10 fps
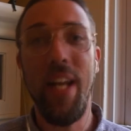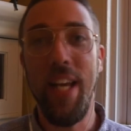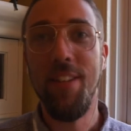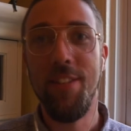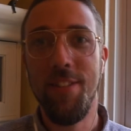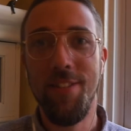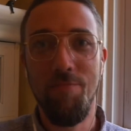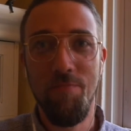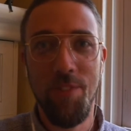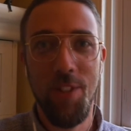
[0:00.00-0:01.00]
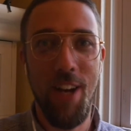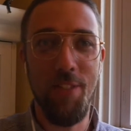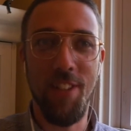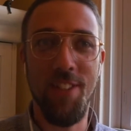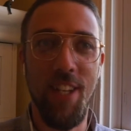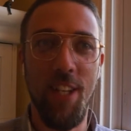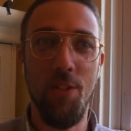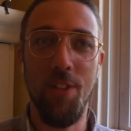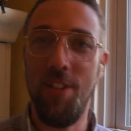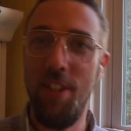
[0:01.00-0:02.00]
critics, I was going to
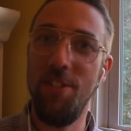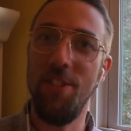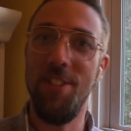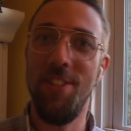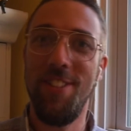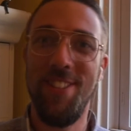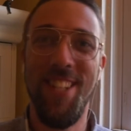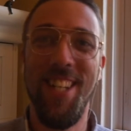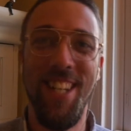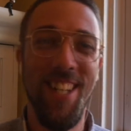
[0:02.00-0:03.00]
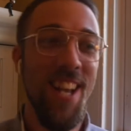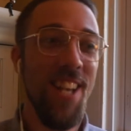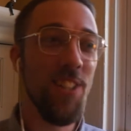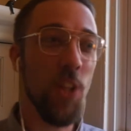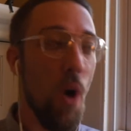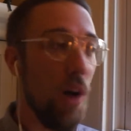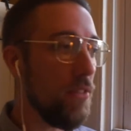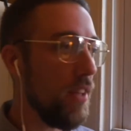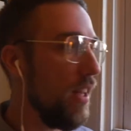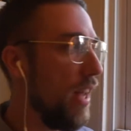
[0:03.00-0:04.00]
say critisers, so
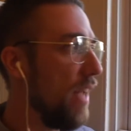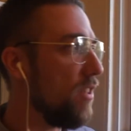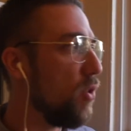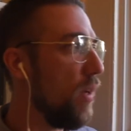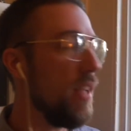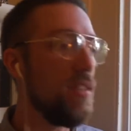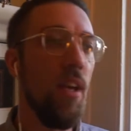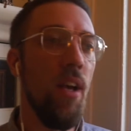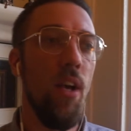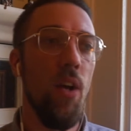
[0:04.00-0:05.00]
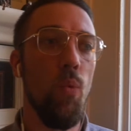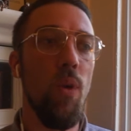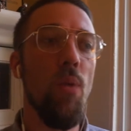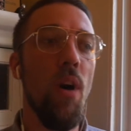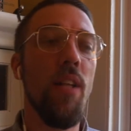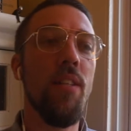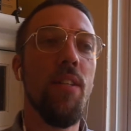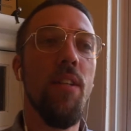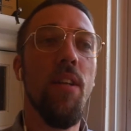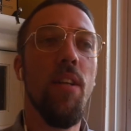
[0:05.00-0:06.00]
often as critics, we want
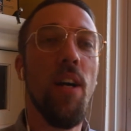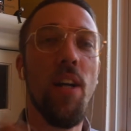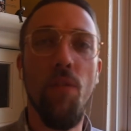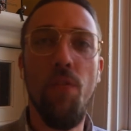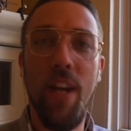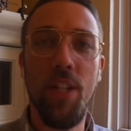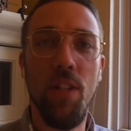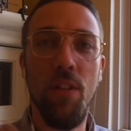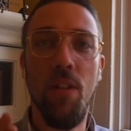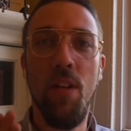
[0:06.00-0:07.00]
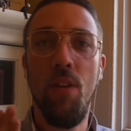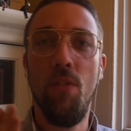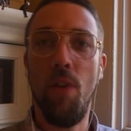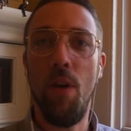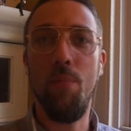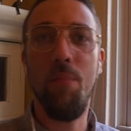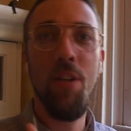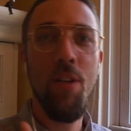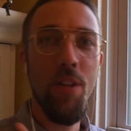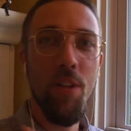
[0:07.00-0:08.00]
a confession
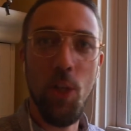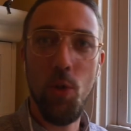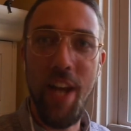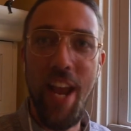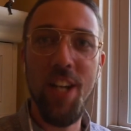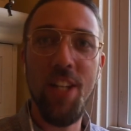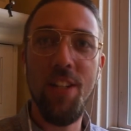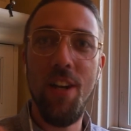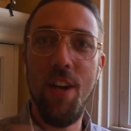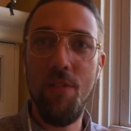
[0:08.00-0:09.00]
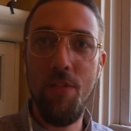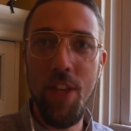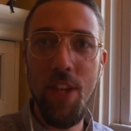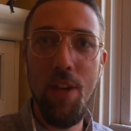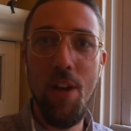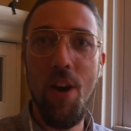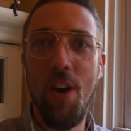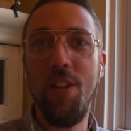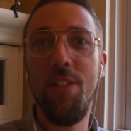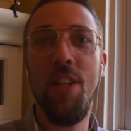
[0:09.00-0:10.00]
from the creator of the
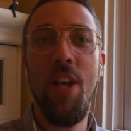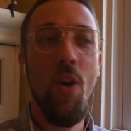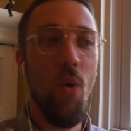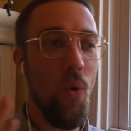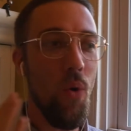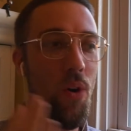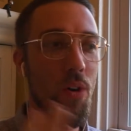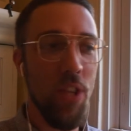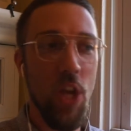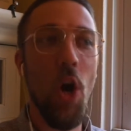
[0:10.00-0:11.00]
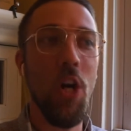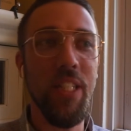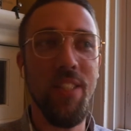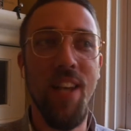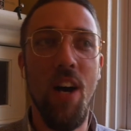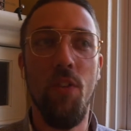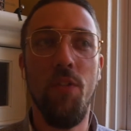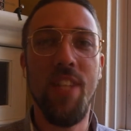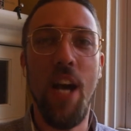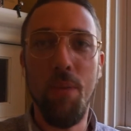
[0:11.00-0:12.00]
art or the art
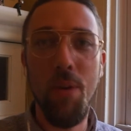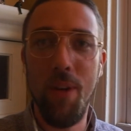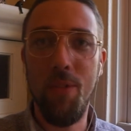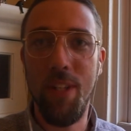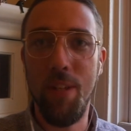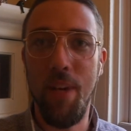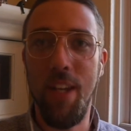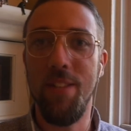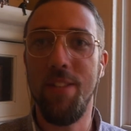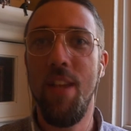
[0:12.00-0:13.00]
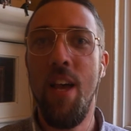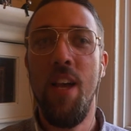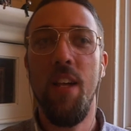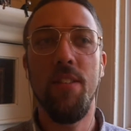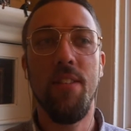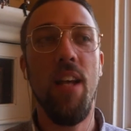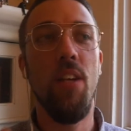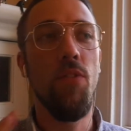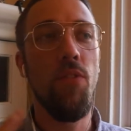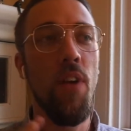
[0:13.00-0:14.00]
itself. Tell me what it really means,
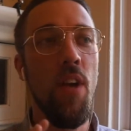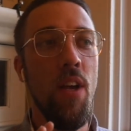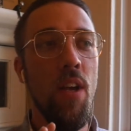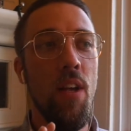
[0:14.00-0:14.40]
instead of